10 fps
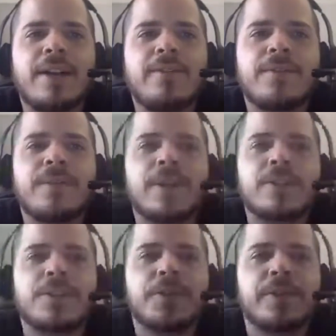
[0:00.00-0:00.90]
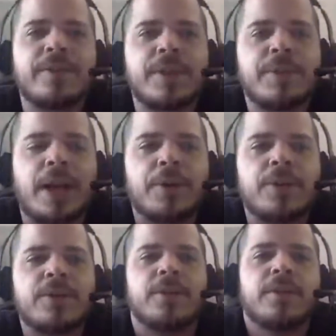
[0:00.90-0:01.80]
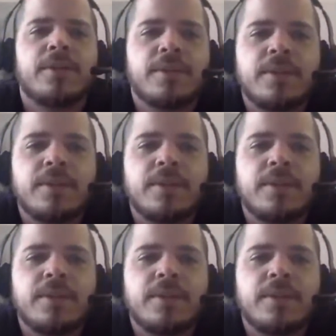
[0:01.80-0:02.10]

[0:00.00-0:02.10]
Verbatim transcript: still have exclusivity with Howard Stern?